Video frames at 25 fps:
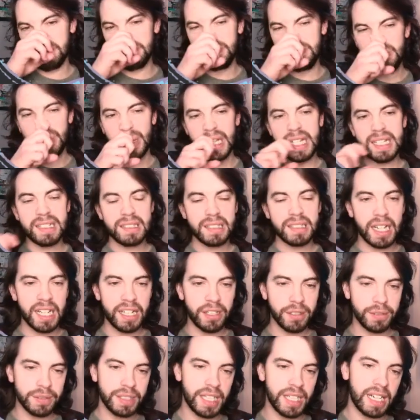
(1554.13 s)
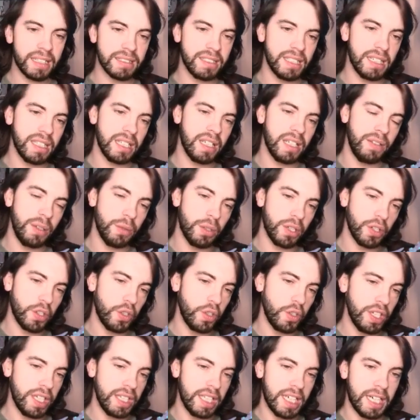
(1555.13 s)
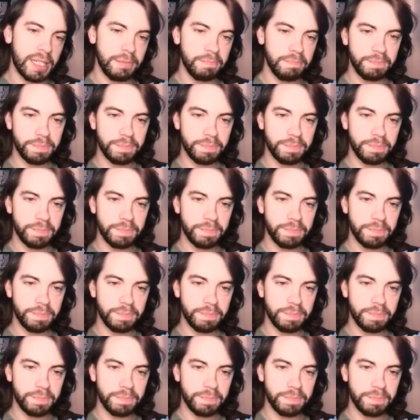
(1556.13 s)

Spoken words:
playstyle tactic, if you want to call it that,